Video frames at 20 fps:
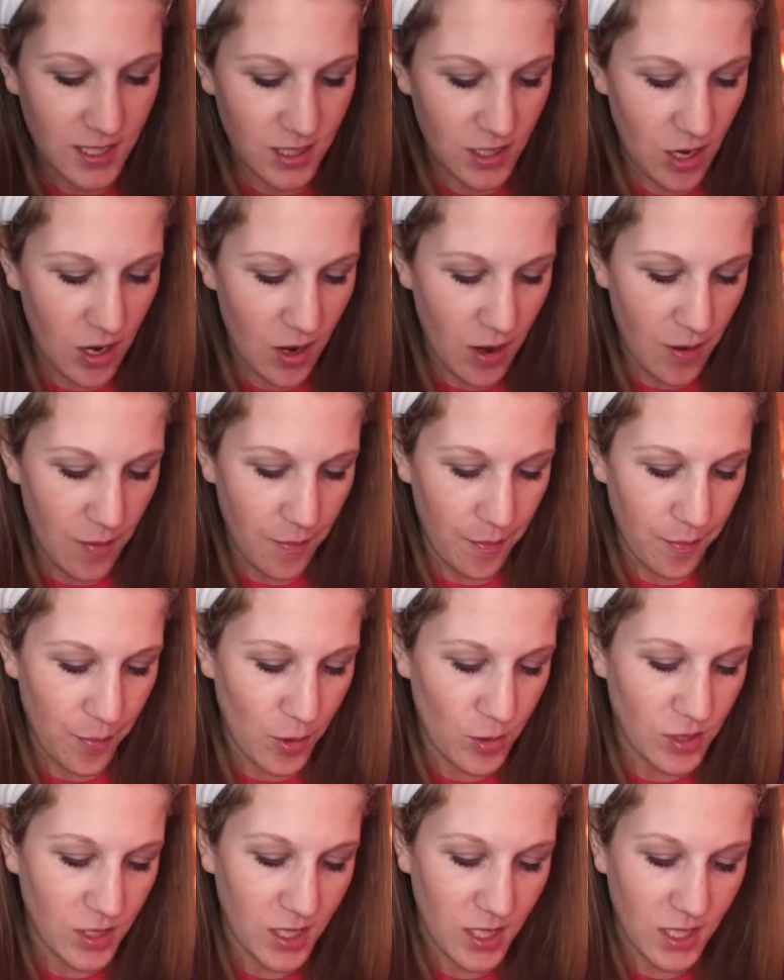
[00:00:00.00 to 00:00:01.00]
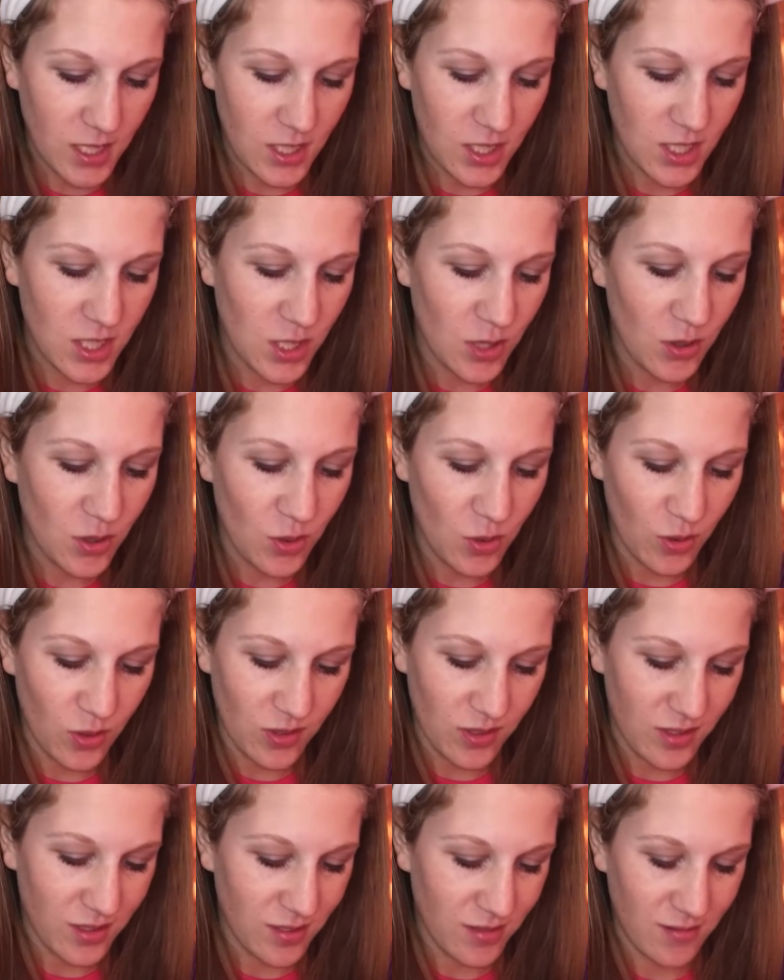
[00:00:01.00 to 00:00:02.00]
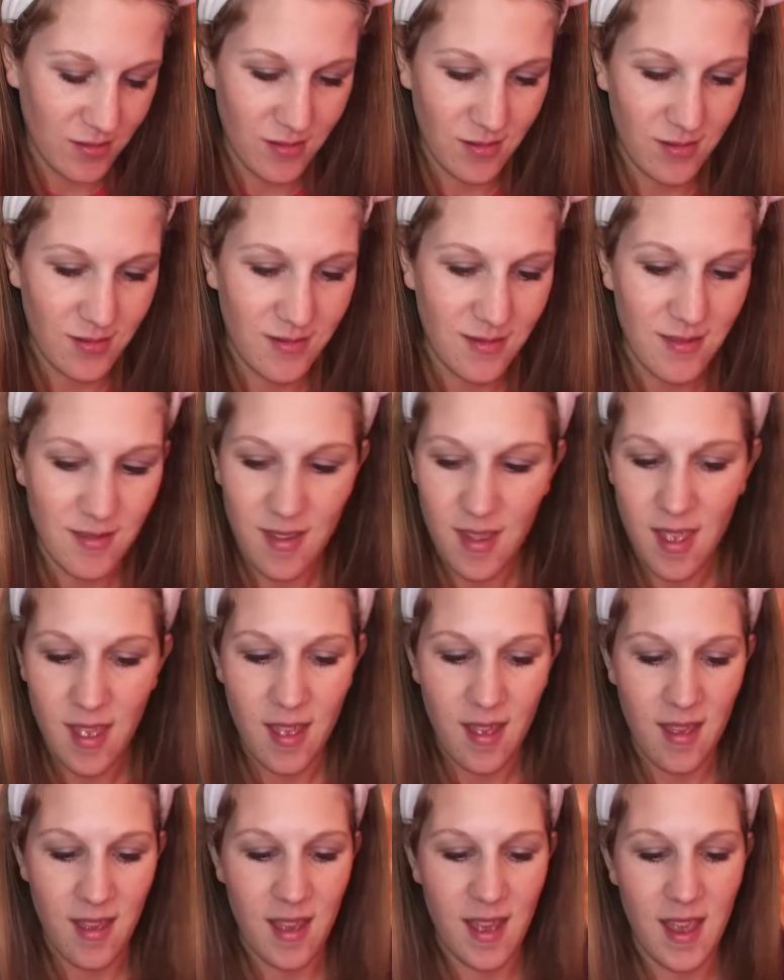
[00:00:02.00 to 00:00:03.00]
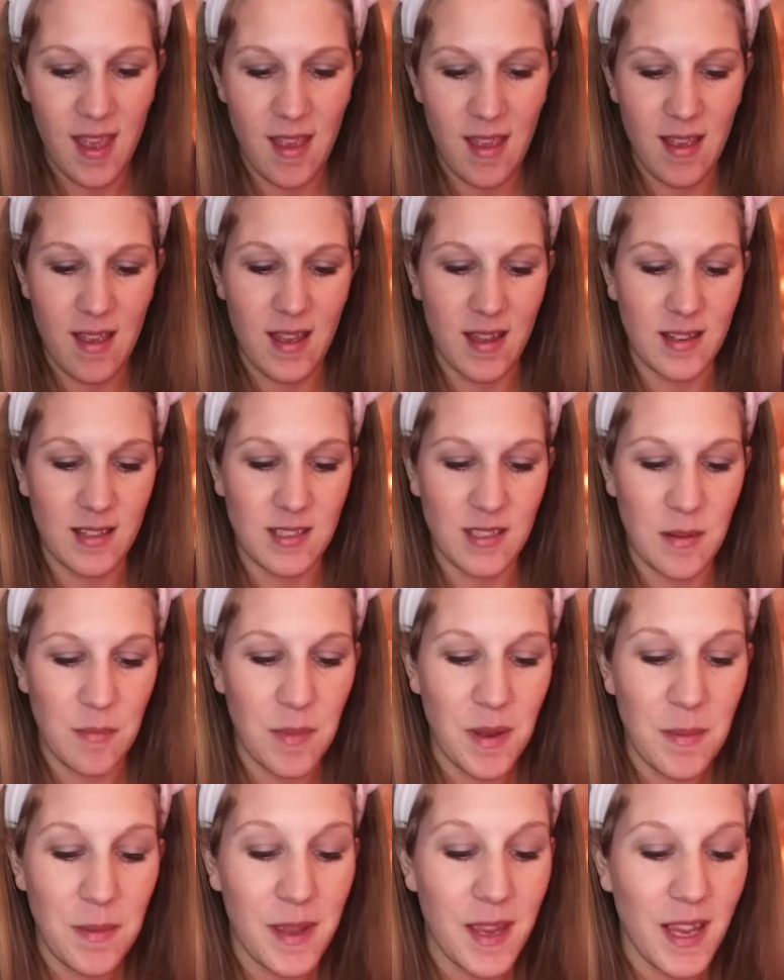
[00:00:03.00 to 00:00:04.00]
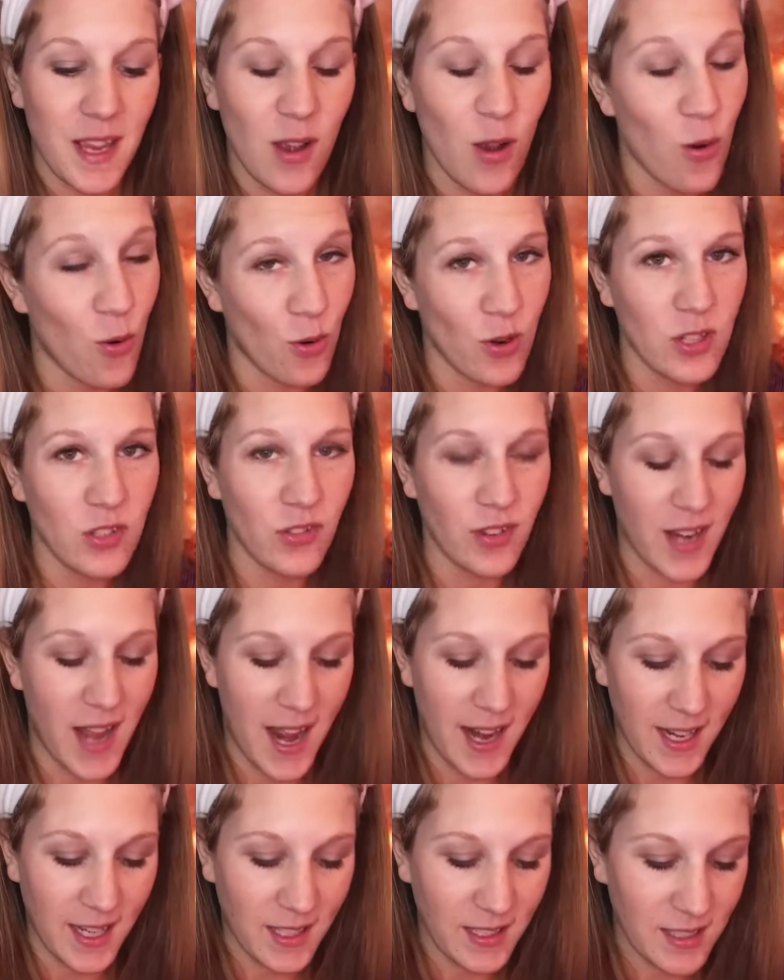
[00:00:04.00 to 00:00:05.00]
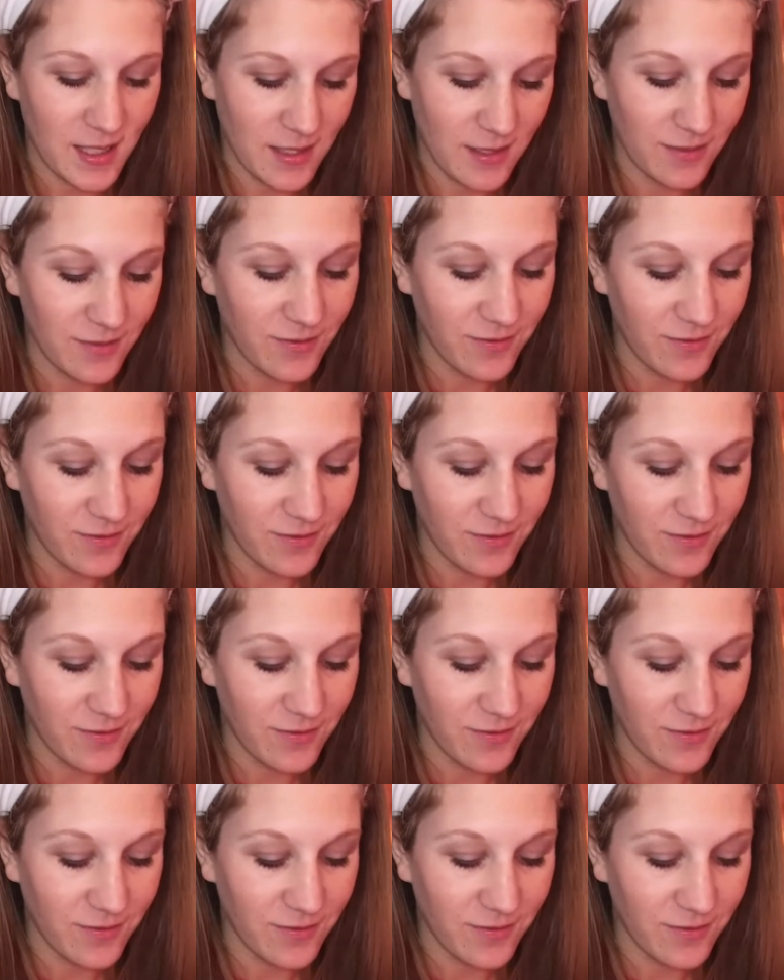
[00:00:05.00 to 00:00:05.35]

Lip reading: it's mostly just unicorns. And me being a horse fanatic,